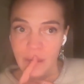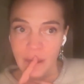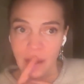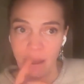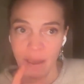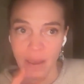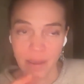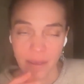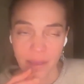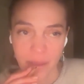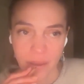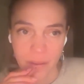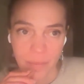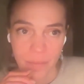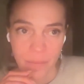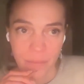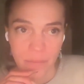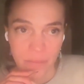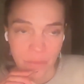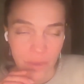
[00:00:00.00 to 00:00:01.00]

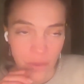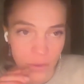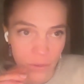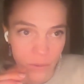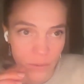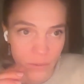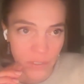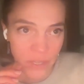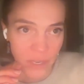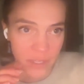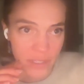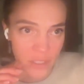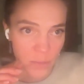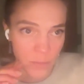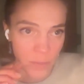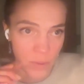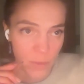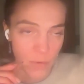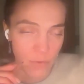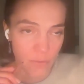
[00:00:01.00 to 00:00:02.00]
You sent it to
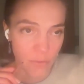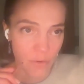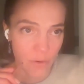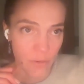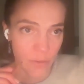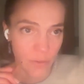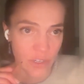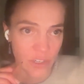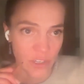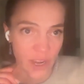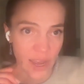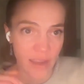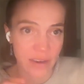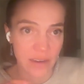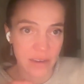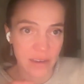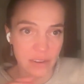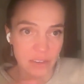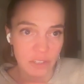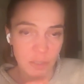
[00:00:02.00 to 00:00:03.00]
me before we
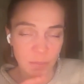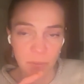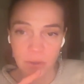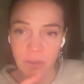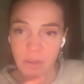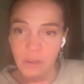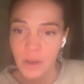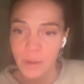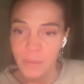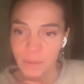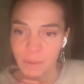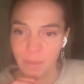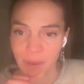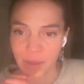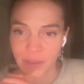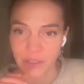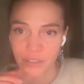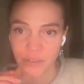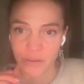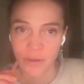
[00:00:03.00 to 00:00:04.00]
chatted. I just pulled it up on my
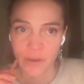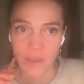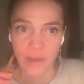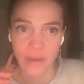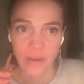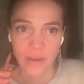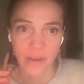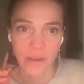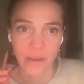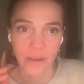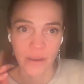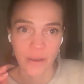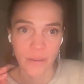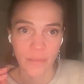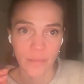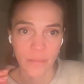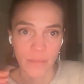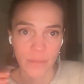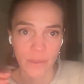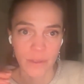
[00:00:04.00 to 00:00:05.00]
screen,
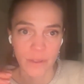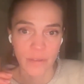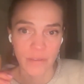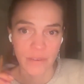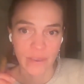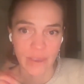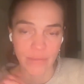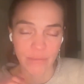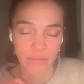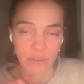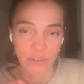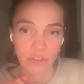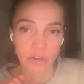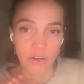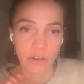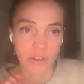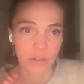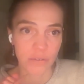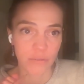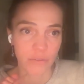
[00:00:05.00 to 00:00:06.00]
the Living
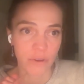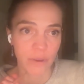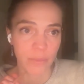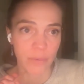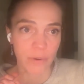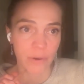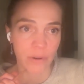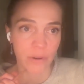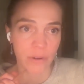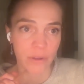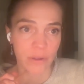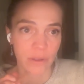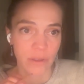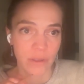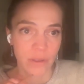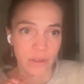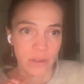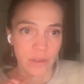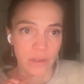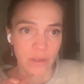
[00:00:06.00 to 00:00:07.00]
Infrastructure Framework.
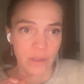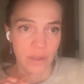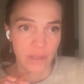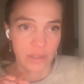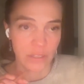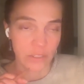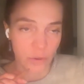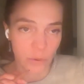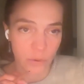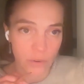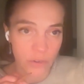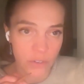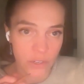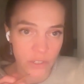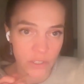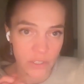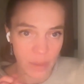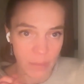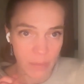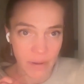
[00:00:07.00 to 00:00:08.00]
It's
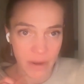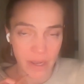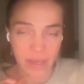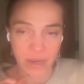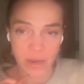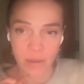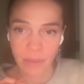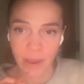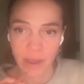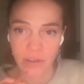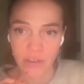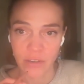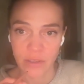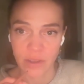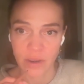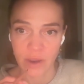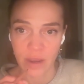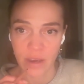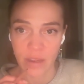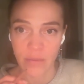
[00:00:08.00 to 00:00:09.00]
gorgeous. I mean, I can imagine that
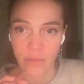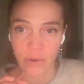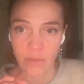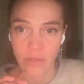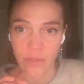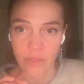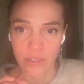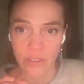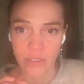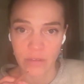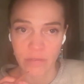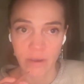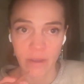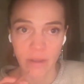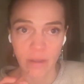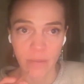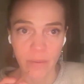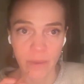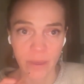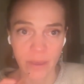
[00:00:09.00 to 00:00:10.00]
anyone that's
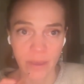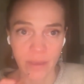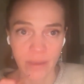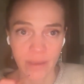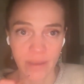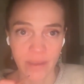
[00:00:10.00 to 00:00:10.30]
developing